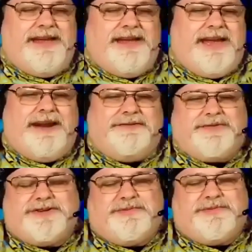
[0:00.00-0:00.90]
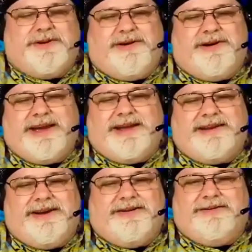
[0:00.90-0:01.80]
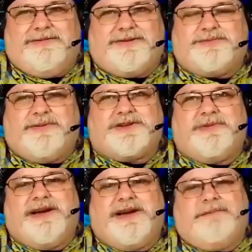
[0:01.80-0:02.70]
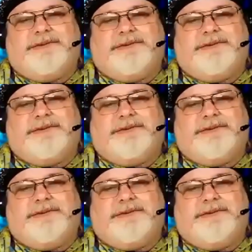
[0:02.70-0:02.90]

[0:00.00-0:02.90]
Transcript: and I'm supposed to be to work at you know I'm supposed to be up in, and